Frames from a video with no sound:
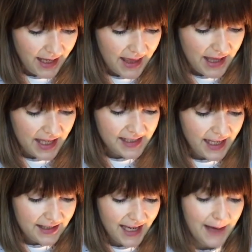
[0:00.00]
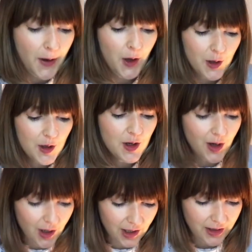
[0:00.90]
Then they said to him, "Who
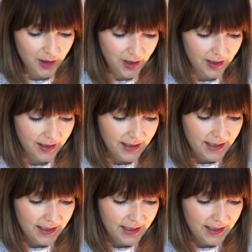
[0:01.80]
are you?